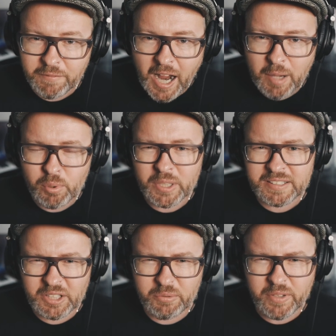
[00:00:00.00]

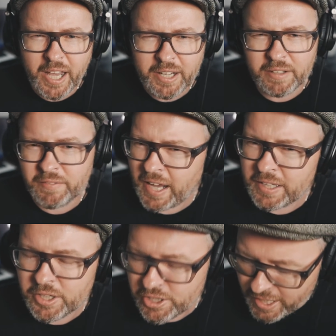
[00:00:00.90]
vibrant, creative,
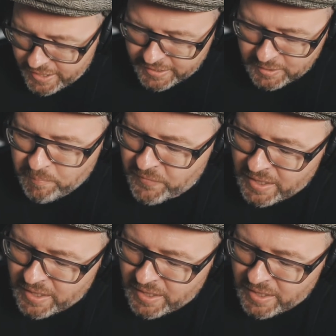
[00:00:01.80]
energetic.